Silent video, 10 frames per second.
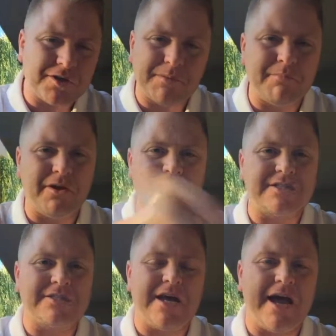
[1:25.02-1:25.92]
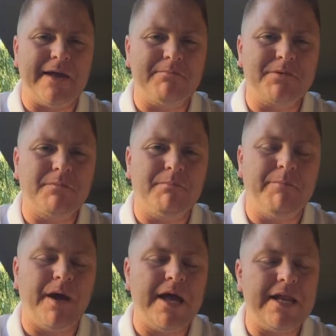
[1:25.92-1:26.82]
heard it millions of times,
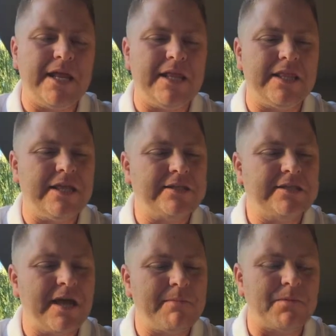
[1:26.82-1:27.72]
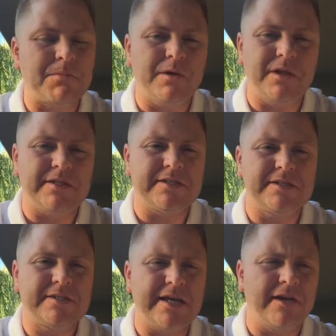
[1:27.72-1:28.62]
but this time it really
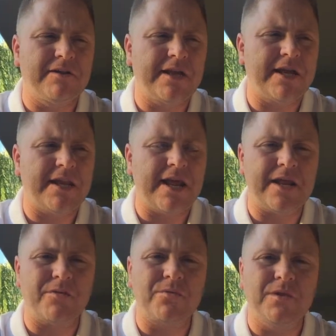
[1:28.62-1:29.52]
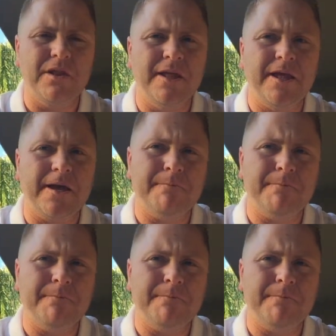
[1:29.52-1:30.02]
settled in and it really